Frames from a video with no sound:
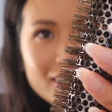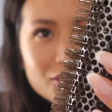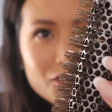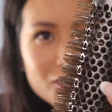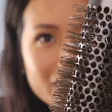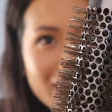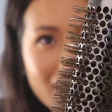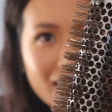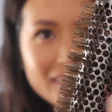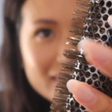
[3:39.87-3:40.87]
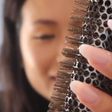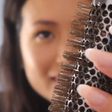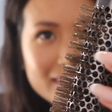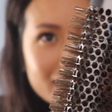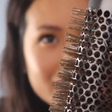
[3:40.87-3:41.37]
so nice.
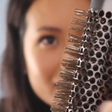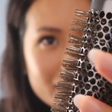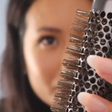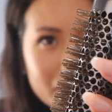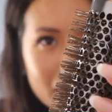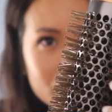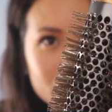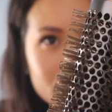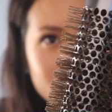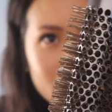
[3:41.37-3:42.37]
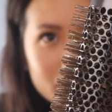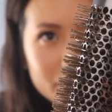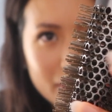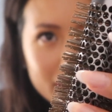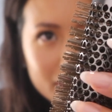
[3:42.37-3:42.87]
This is the round
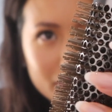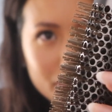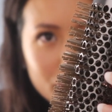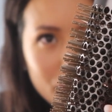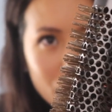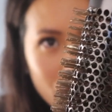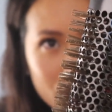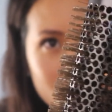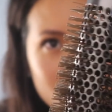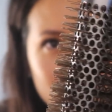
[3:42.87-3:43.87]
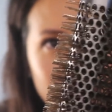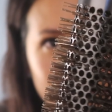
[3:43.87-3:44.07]
volumizing brush.